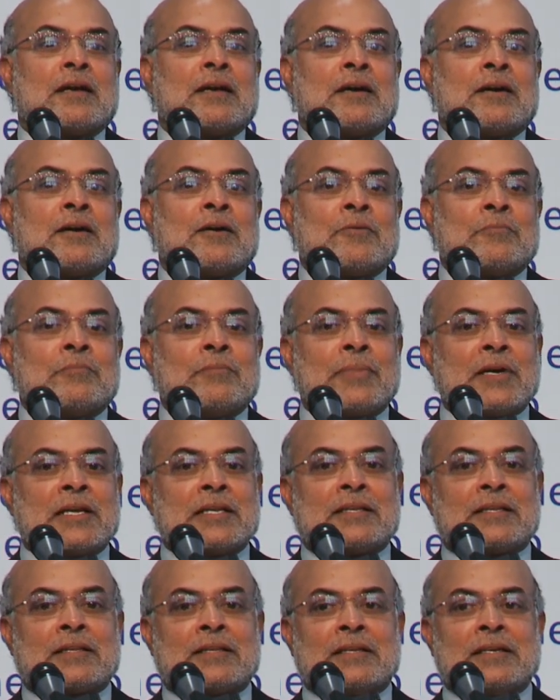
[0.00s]
Um,
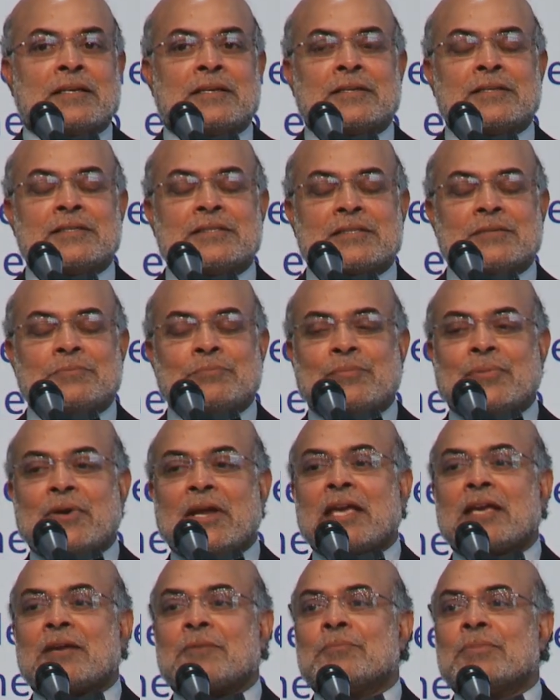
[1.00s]
but there is a
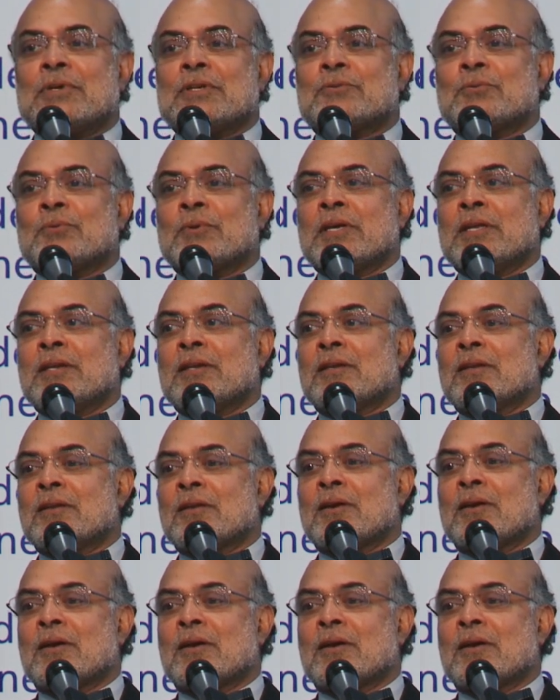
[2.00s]
break between